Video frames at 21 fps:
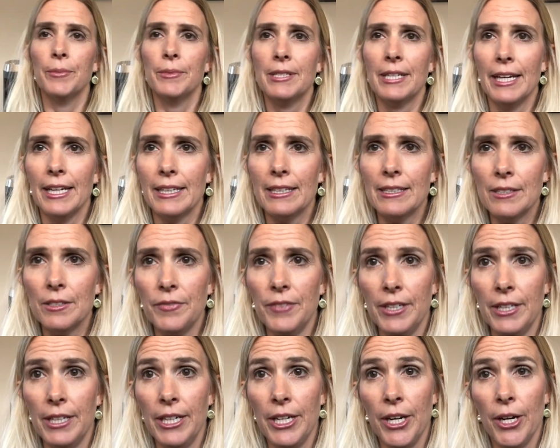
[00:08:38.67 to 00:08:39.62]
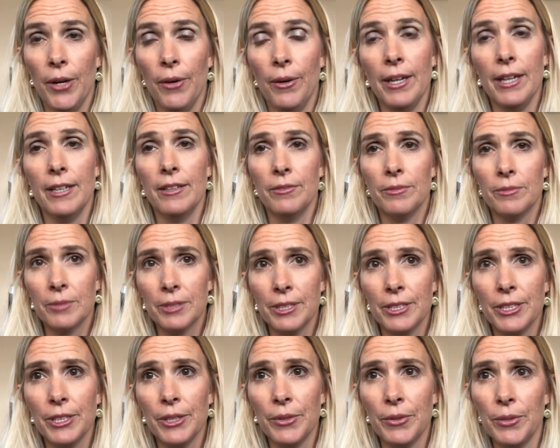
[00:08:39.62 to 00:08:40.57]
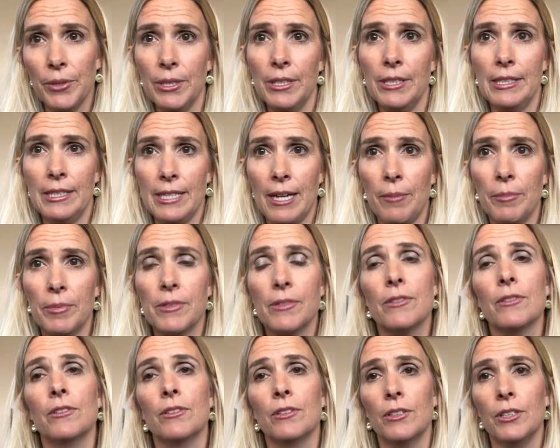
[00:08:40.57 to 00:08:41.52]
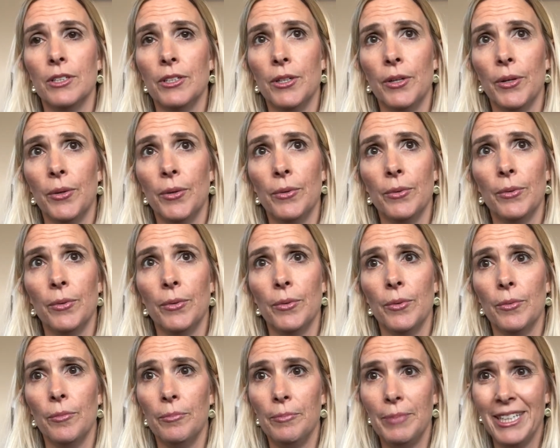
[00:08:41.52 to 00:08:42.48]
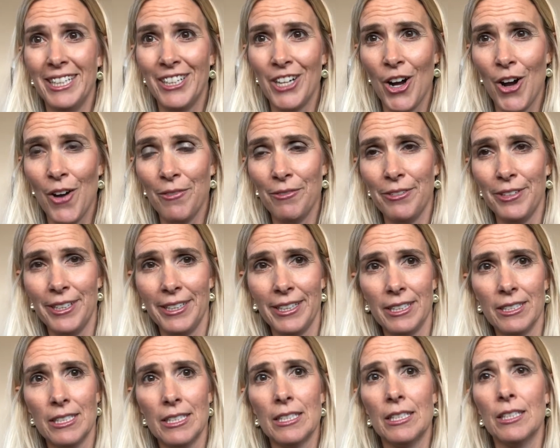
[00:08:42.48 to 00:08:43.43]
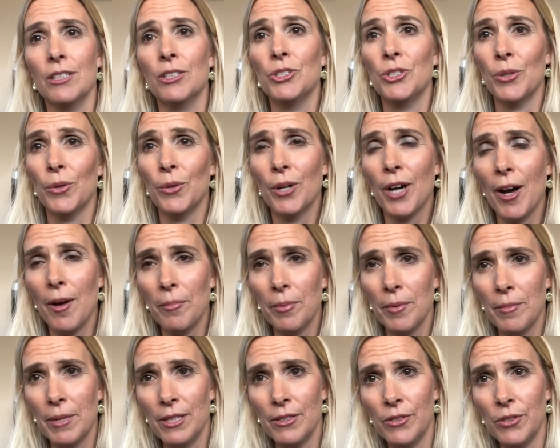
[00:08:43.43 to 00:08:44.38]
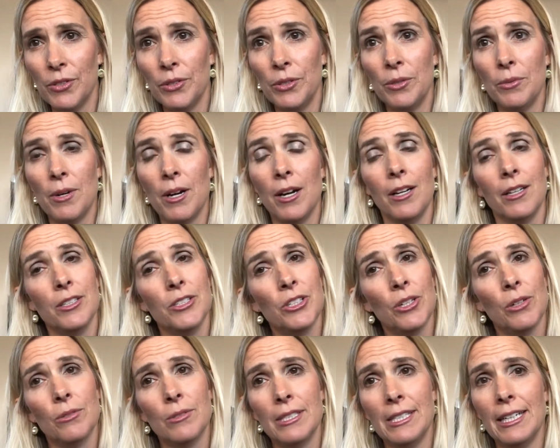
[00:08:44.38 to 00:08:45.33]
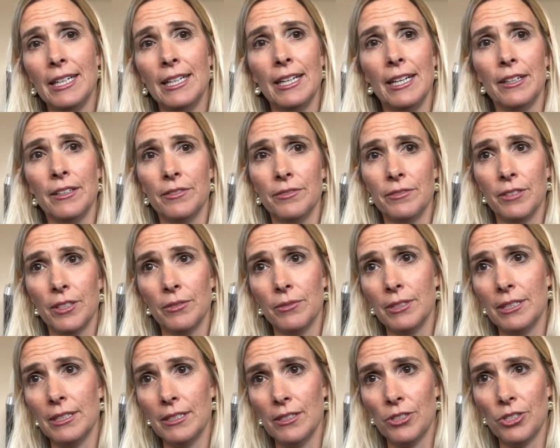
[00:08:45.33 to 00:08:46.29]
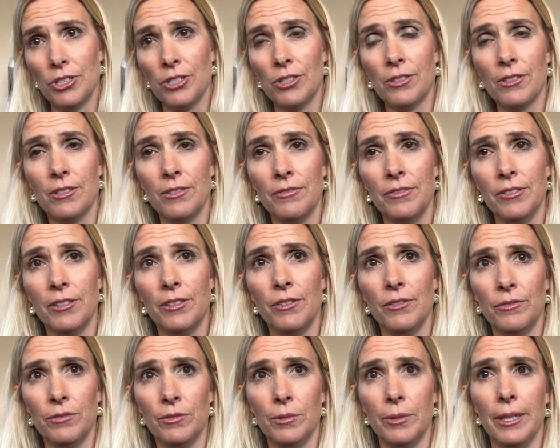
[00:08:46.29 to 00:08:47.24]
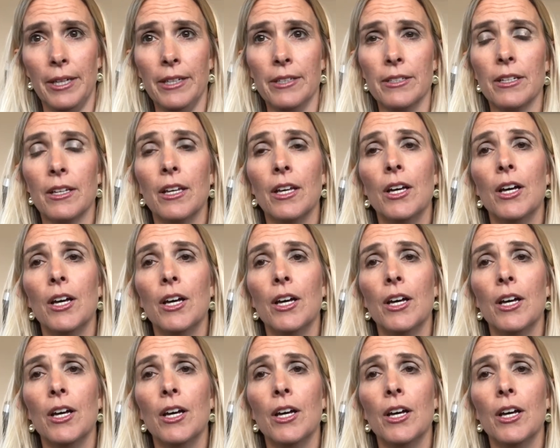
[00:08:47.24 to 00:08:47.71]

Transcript: Take this video and really go through the steps. You know, be confident. Don't compromise who you are and don't date out of loneliness just to fill a void.